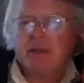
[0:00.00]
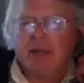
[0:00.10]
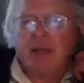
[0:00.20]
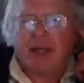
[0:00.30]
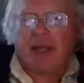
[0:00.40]

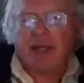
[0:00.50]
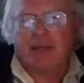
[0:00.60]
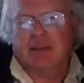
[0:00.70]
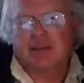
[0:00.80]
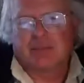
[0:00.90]
And
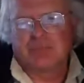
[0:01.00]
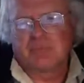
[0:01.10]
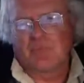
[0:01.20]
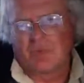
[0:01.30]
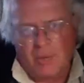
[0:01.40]

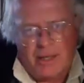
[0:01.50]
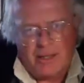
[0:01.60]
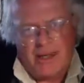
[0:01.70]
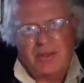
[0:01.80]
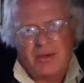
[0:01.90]
right
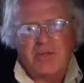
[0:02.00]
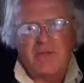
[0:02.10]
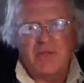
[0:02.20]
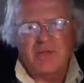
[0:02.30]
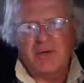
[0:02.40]
now it's
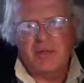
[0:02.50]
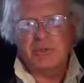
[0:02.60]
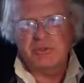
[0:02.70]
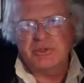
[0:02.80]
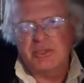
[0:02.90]
55%.
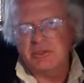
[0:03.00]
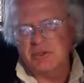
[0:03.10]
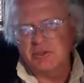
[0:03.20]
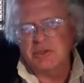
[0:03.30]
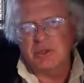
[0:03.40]
So it's
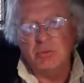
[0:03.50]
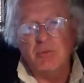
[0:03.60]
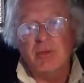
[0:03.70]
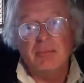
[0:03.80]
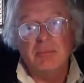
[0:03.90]
going to move
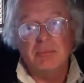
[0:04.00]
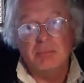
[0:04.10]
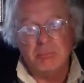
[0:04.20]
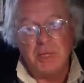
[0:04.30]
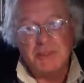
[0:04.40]
up
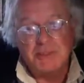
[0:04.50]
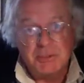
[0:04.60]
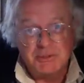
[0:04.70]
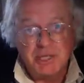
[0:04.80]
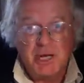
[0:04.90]
much, much
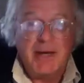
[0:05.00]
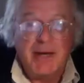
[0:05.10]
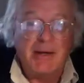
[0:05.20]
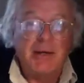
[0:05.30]
higher.